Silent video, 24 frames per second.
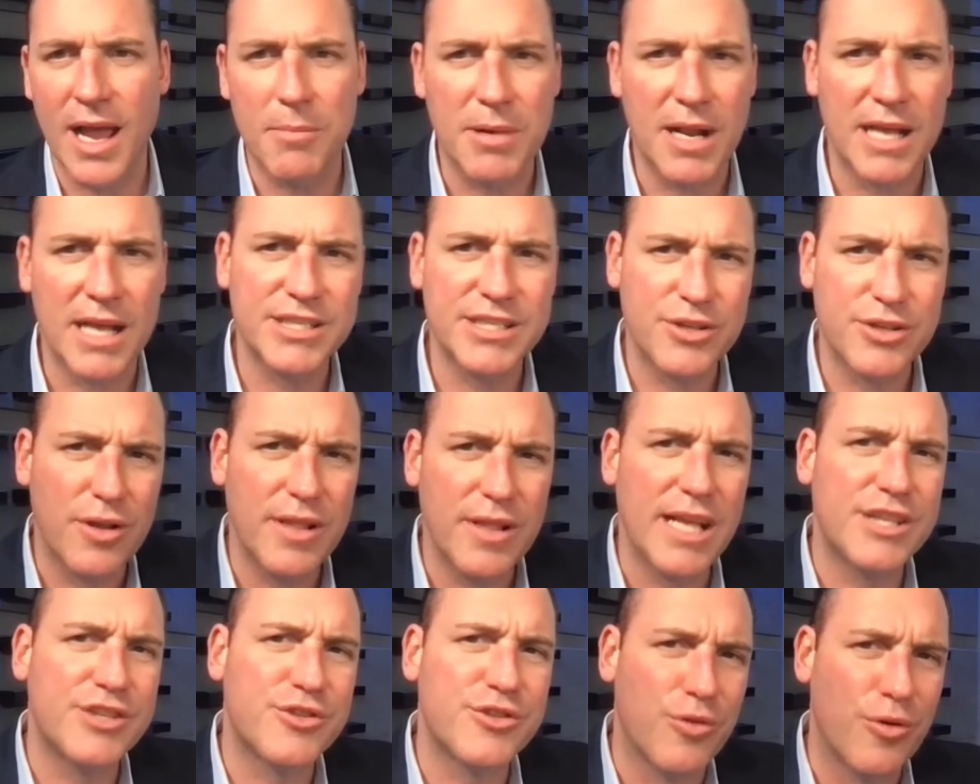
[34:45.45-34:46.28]
But I saw
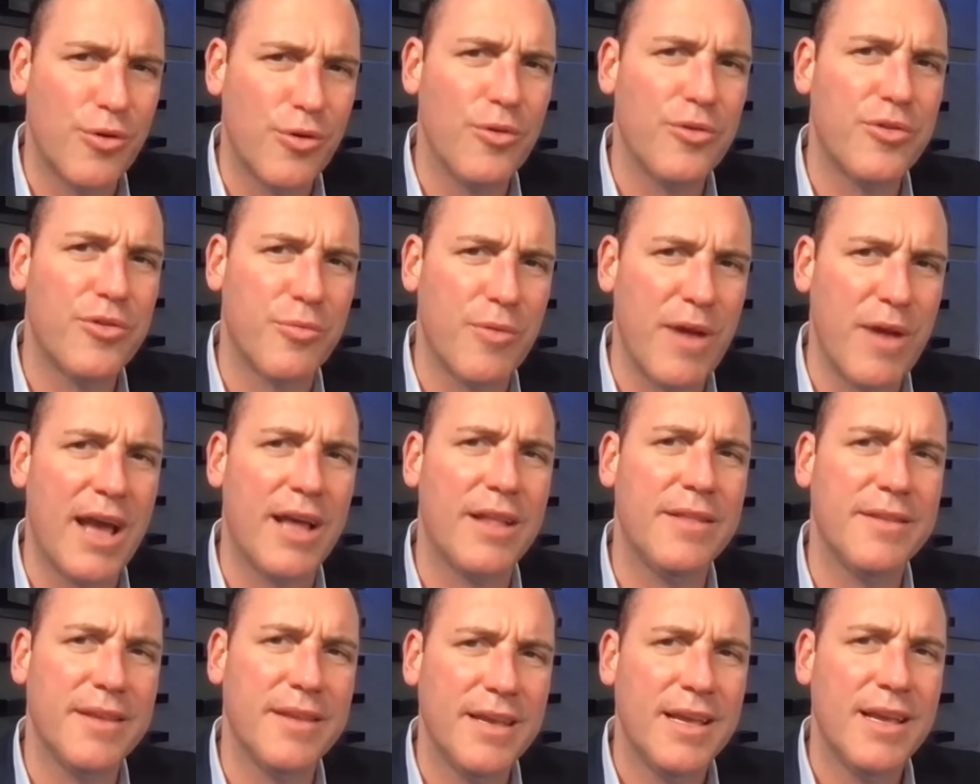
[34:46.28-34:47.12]
that troll
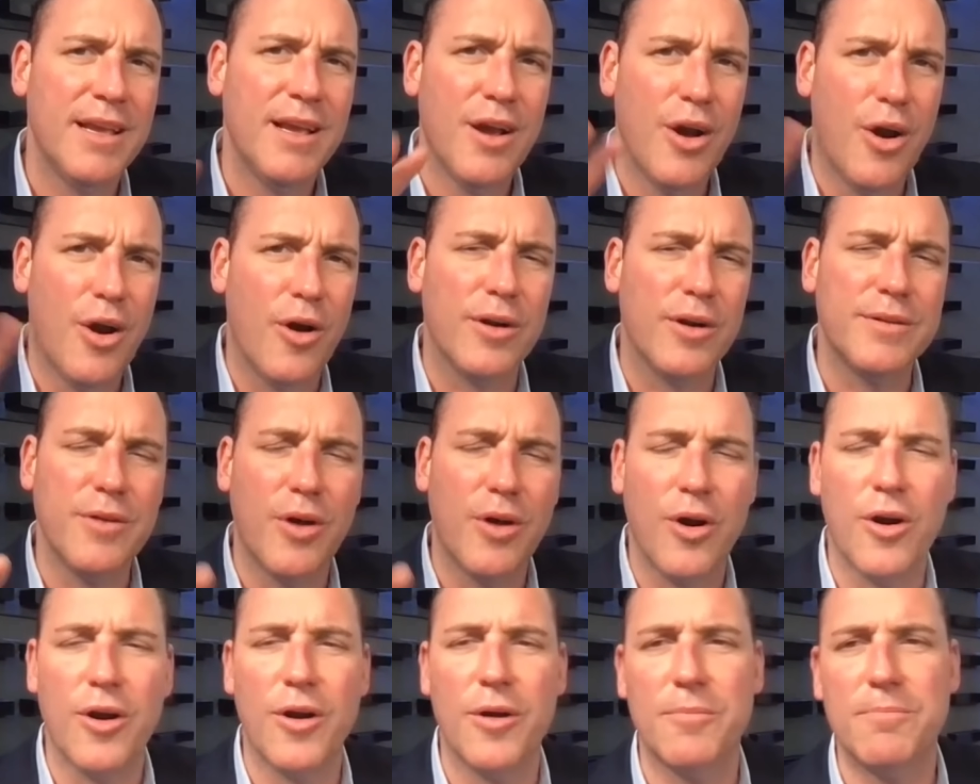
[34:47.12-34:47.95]
throughout
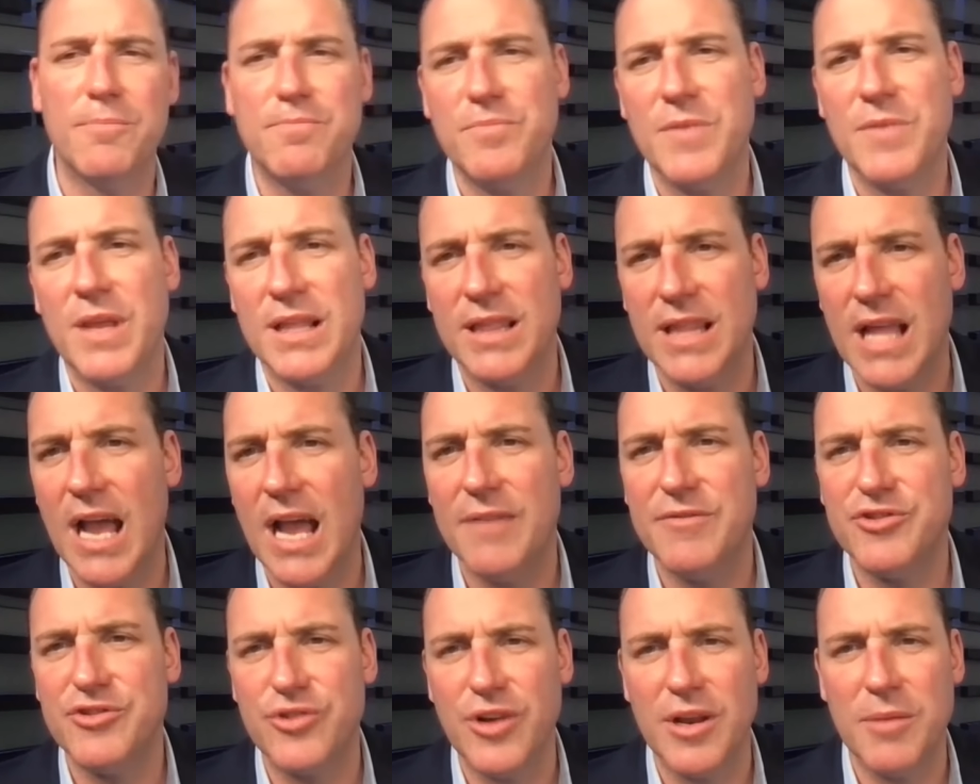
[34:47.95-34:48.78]
our
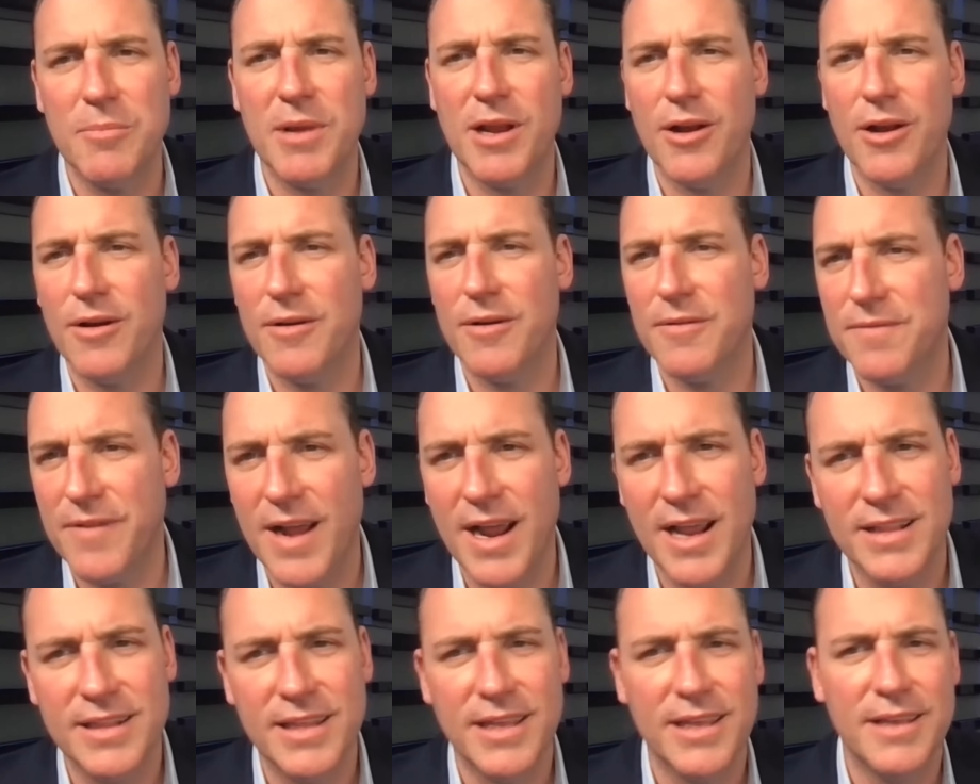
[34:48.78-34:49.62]
live stream here. And
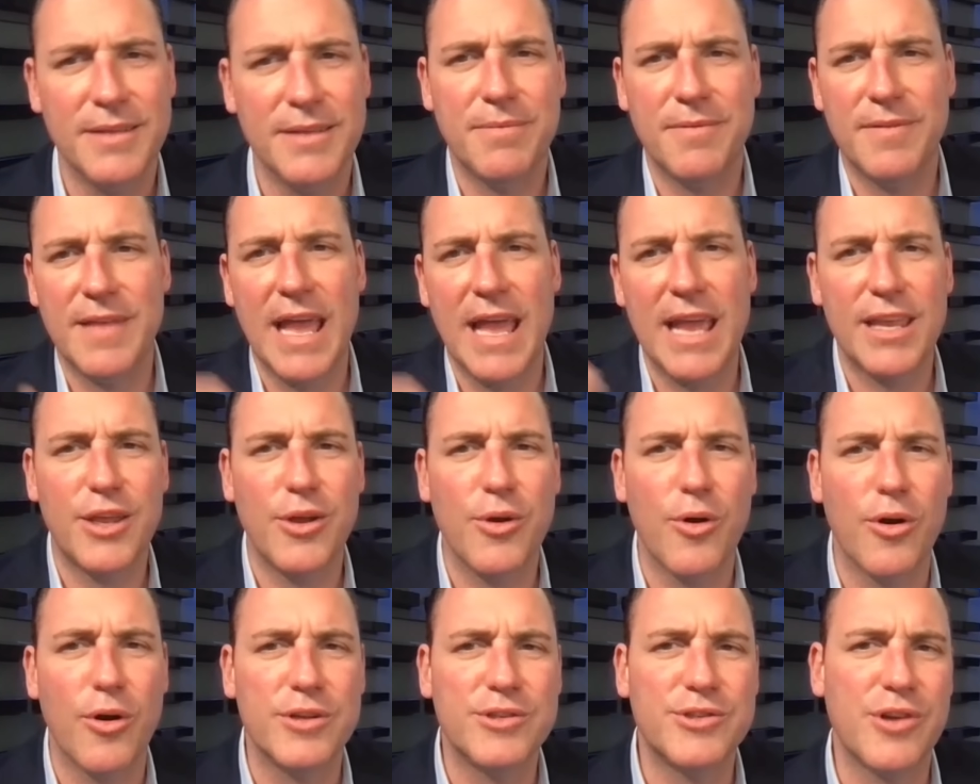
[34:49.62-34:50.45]
finally, thank
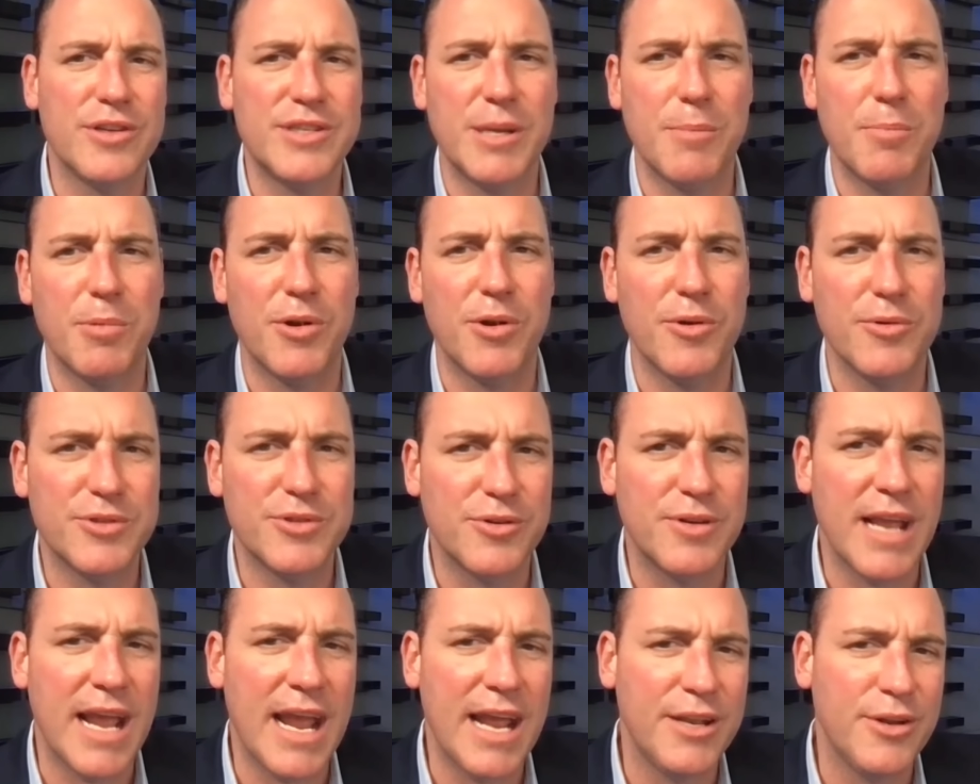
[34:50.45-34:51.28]
you. Our trusty producer,
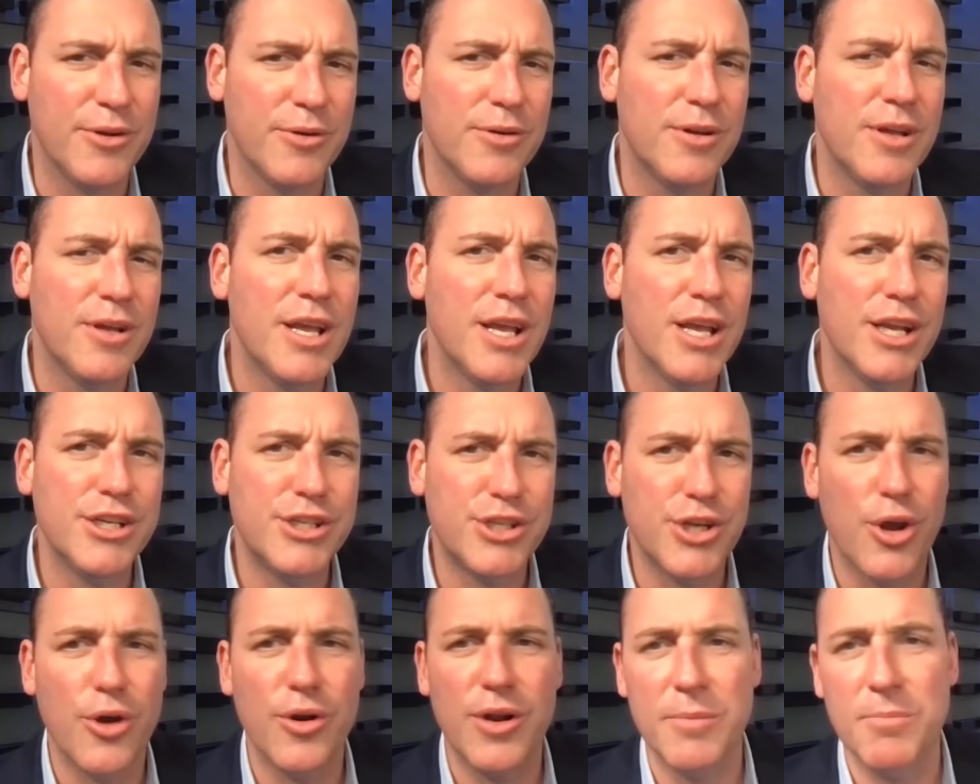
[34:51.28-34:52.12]
Daniel,
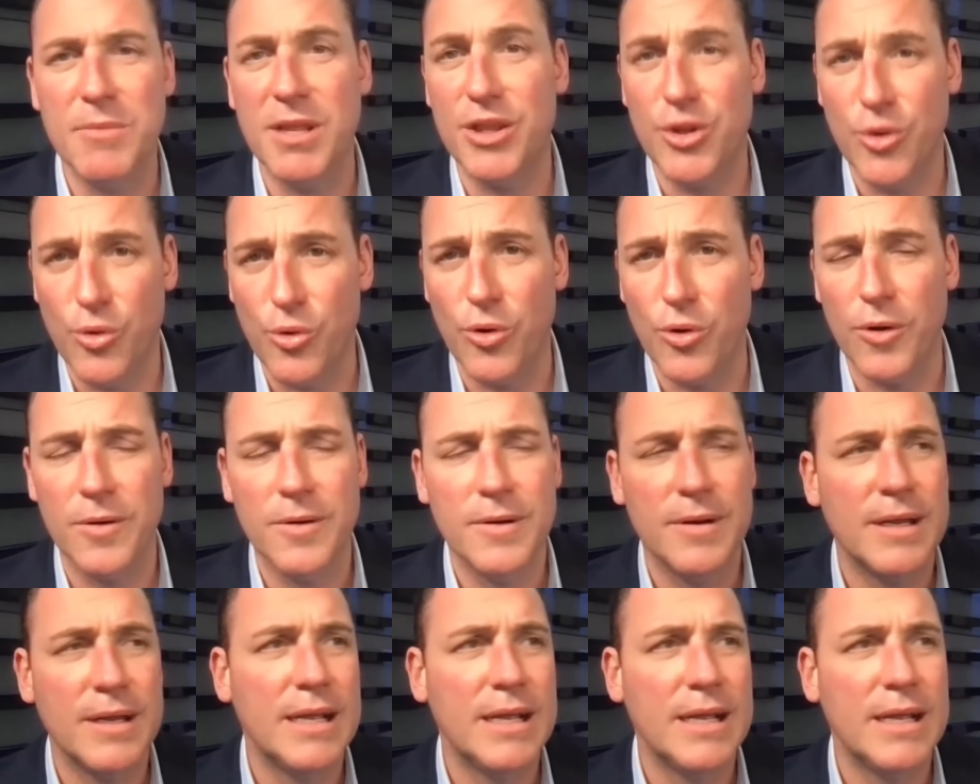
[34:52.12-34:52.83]
showed him the door